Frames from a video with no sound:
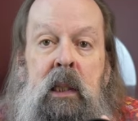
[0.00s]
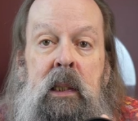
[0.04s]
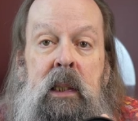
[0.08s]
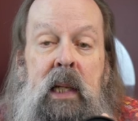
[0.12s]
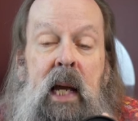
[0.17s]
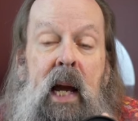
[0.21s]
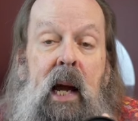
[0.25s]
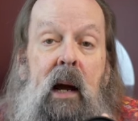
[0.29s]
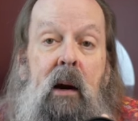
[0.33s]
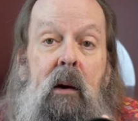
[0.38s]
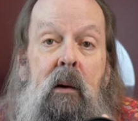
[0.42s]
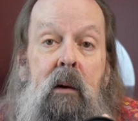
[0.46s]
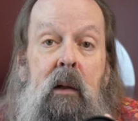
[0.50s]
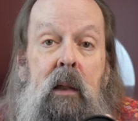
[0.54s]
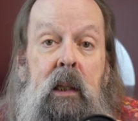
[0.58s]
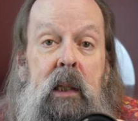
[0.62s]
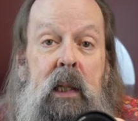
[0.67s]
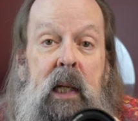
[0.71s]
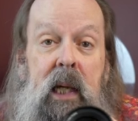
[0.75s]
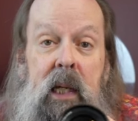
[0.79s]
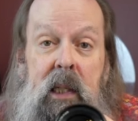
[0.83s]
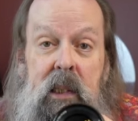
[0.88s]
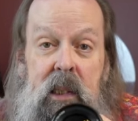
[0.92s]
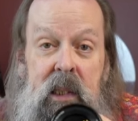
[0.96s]
Now,
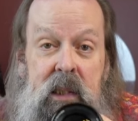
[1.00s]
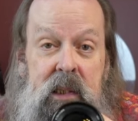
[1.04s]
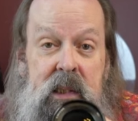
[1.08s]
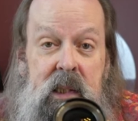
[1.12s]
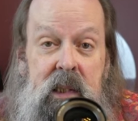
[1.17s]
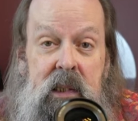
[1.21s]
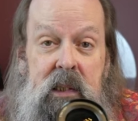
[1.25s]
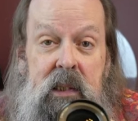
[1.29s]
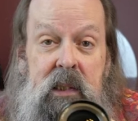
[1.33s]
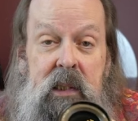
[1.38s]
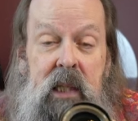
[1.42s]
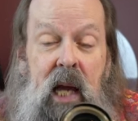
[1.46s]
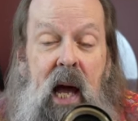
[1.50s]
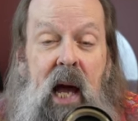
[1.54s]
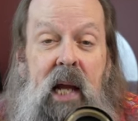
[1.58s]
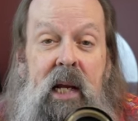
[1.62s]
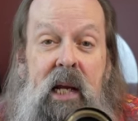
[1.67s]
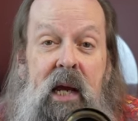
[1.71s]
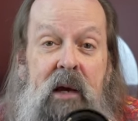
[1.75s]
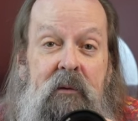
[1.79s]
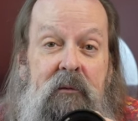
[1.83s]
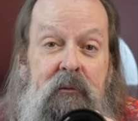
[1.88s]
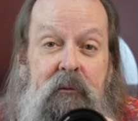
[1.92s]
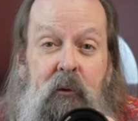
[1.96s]
again, this is not
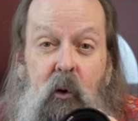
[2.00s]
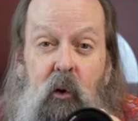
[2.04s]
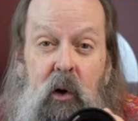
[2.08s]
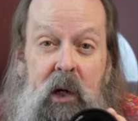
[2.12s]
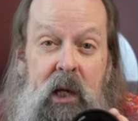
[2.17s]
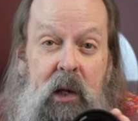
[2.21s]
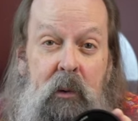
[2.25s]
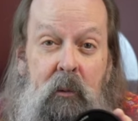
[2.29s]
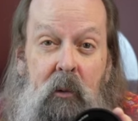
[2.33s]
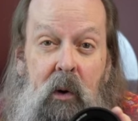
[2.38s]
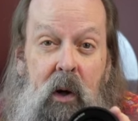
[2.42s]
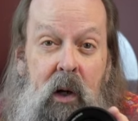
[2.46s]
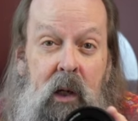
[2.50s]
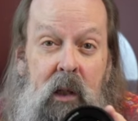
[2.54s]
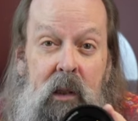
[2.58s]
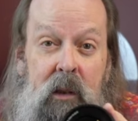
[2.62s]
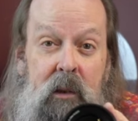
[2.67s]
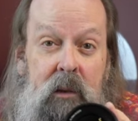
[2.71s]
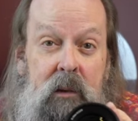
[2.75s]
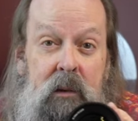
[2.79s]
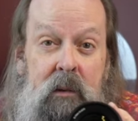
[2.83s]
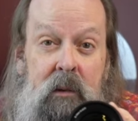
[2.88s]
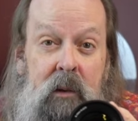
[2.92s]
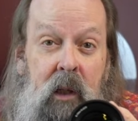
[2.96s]
a
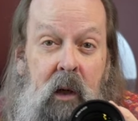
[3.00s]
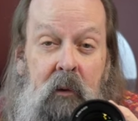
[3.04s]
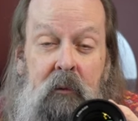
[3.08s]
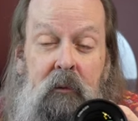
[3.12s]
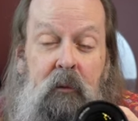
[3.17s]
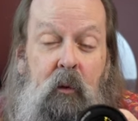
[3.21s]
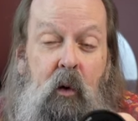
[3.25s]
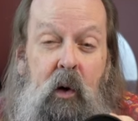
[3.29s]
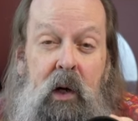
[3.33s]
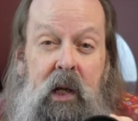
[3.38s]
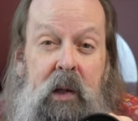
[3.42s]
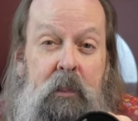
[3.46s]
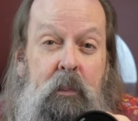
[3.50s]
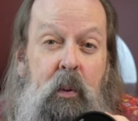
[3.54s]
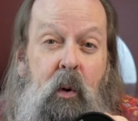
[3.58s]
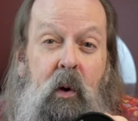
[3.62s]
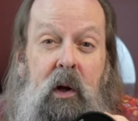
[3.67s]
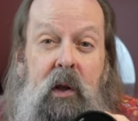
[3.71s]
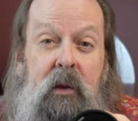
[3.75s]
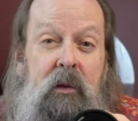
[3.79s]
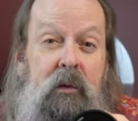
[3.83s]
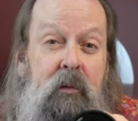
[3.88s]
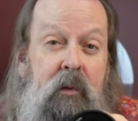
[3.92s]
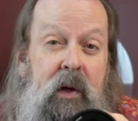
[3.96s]
41 or
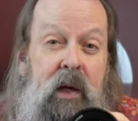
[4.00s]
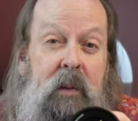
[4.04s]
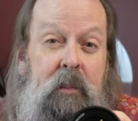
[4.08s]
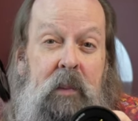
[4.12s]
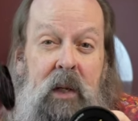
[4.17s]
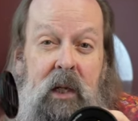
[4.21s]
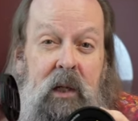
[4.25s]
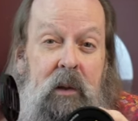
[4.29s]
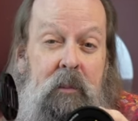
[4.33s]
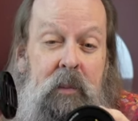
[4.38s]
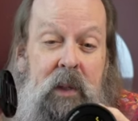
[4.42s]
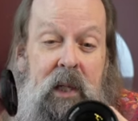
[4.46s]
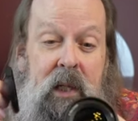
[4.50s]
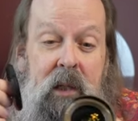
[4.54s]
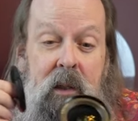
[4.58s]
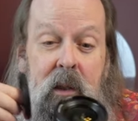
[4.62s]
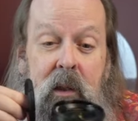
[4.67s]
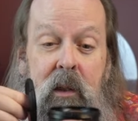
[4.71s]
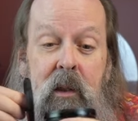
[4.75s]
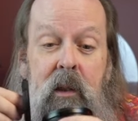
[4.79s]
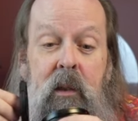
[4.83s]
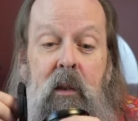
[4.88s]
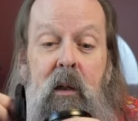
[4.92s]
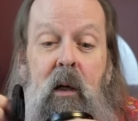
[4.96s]
40.3
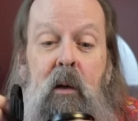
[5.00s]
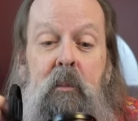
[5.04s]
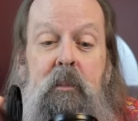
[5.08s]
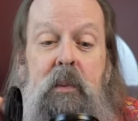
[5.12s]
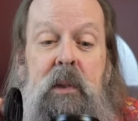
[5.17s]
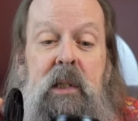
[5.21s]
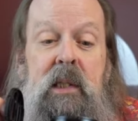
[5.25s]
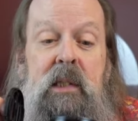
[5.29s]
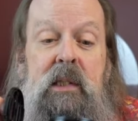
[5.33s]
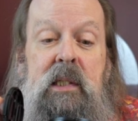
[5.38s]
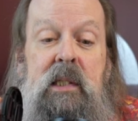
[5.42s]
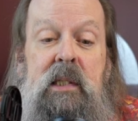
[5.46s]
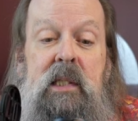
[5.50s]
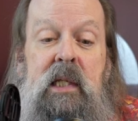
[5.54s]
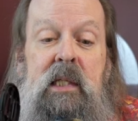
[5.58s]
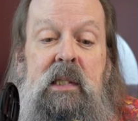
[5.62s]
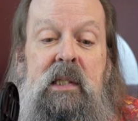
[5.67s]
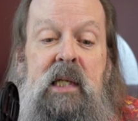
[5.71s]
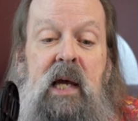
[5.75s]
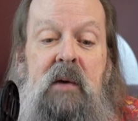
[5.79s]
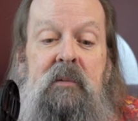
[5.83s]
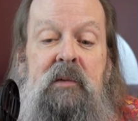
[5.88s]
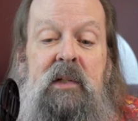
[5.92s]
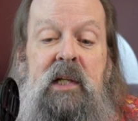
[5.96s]
millimeter open. This is a
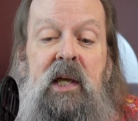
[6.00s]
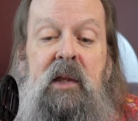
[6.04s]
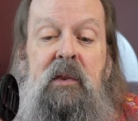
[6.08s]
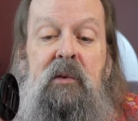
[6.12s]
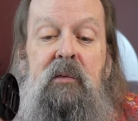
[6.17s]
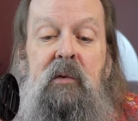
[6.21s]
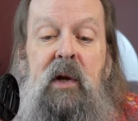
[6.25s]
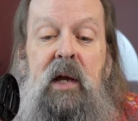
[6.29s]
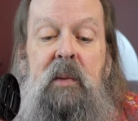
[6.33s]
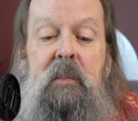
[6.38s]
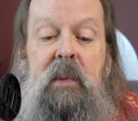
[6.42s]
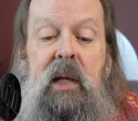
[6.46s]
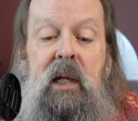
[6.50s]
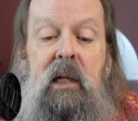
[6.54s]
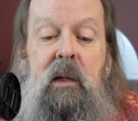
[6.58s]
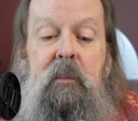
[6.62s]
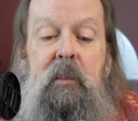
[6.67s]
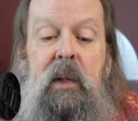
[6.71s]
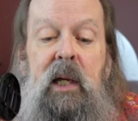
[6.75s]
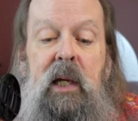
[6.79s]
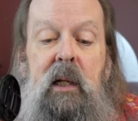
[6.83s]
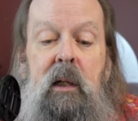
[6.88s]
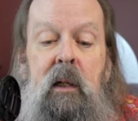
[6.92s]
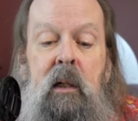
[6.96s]
73
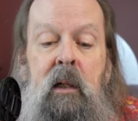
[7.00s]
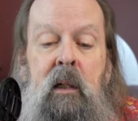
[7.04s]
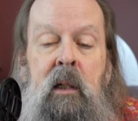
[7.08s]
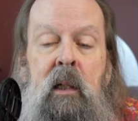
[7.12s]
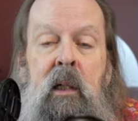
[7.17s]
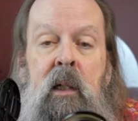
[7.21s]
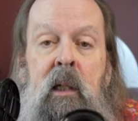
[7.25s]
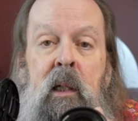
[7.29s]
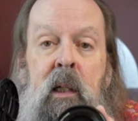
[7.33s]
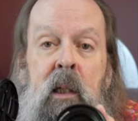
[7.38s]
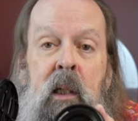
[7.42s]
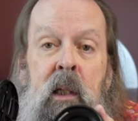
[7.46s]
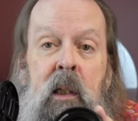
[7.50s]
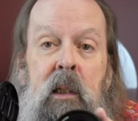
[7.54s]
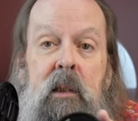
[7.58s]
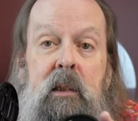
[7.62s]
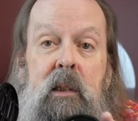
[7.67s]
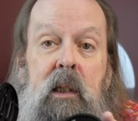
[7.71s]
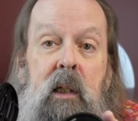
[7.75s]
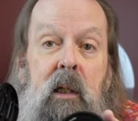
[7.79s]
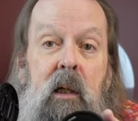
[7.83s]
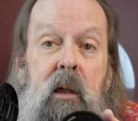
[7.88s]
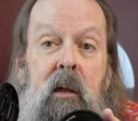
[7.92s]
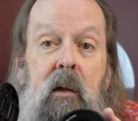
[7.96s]
millimeter.
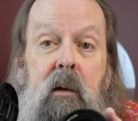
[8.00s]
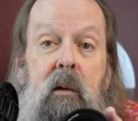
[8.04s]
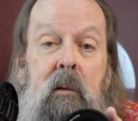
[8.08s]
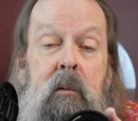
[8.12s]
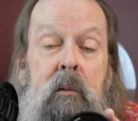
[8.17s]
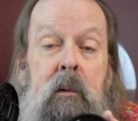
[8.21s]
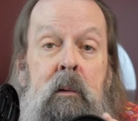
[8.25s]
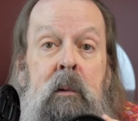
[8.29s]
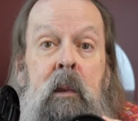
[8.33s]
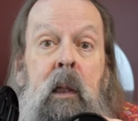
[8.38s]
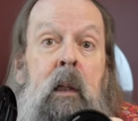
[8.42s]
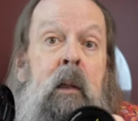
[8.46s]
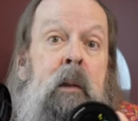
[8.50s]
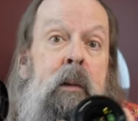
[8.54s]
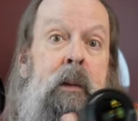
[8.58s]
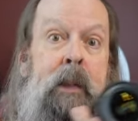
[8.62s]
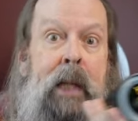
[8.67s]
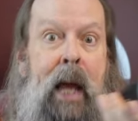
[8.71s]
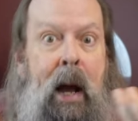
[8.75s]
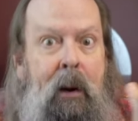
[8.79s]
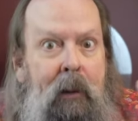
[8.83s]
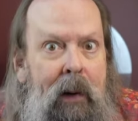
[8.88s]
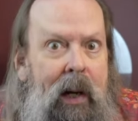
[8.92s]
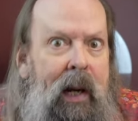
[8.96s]
So
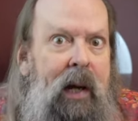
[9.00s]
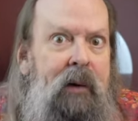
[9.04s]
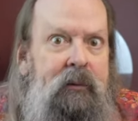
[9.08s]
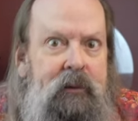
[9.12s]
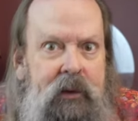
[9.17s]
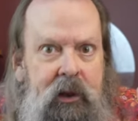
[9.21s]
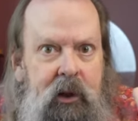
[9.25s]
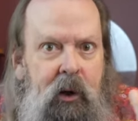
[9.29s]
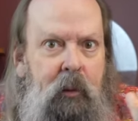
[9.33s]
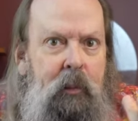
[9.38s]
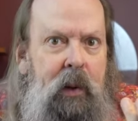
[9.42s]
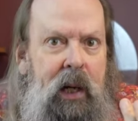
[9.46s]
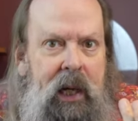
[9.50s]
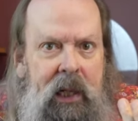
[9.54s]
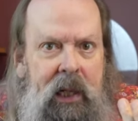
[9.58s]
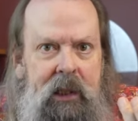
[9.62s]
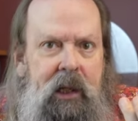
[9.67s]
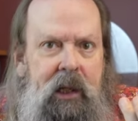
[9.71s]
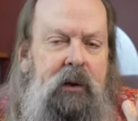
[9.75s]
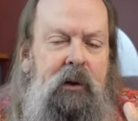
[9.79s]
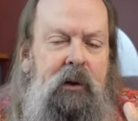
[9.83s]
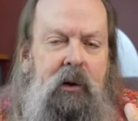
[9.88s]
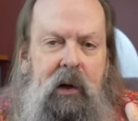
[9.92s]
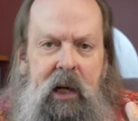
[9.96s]
now I have to go buy
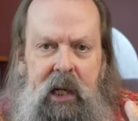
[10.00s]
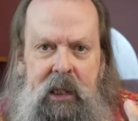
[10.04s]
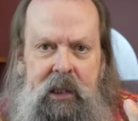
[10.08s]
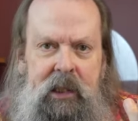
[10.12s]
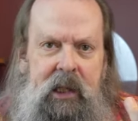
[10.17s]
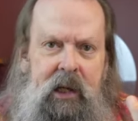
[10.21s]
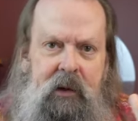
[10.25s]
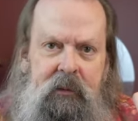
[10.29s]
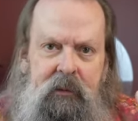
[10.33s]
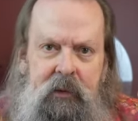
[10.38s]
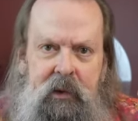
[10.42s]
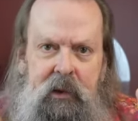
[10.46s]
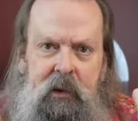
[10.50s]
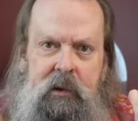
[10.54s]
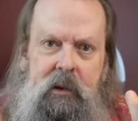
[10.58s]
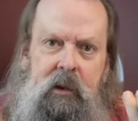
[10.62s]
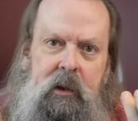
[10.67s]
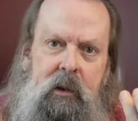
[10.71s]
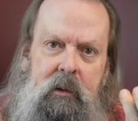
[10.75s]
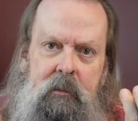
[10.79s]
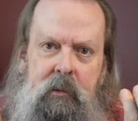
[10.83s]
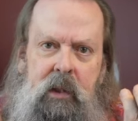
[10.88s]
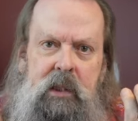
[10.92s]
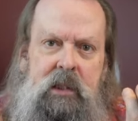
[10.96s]
another ND
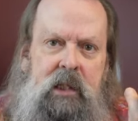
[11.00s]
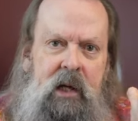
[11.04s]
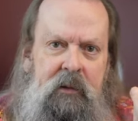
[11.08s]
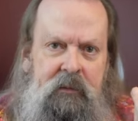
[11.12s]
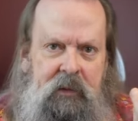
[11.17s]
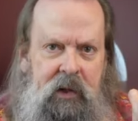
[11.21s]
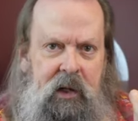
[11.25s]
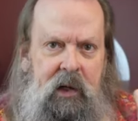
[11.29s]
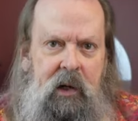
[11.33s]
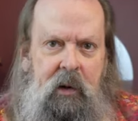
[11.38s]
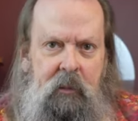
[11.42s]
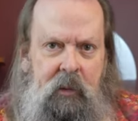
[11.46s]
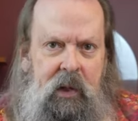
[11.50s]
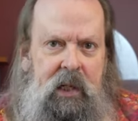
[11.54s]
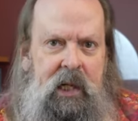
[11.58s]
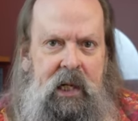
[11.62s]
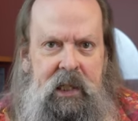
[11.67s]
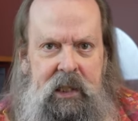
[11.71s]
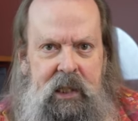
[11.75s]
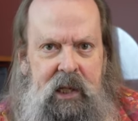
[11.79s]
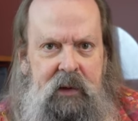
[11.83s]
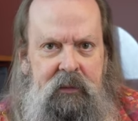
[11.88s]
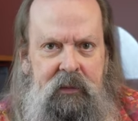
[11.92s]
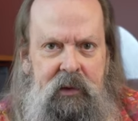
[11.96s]
filter once I figure out what
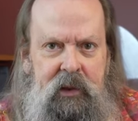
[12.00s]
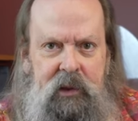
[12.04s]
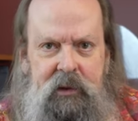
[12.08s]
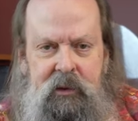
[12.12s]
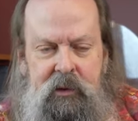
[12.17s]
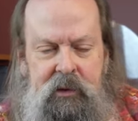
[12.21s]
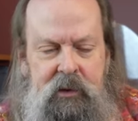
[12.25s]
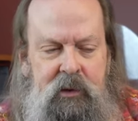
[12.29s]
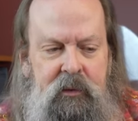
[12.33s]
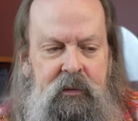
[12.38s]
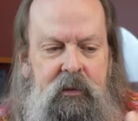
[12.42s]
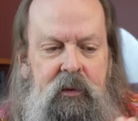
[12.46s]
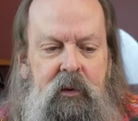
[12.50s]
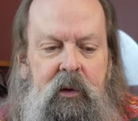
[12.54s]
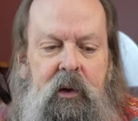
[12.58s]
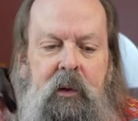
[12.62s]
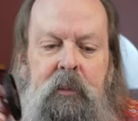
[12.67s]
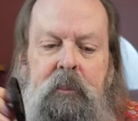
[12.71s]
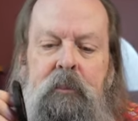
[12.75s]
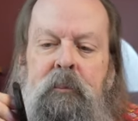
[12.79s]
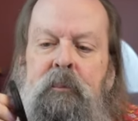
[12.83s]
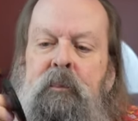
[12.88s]
ND filters are for.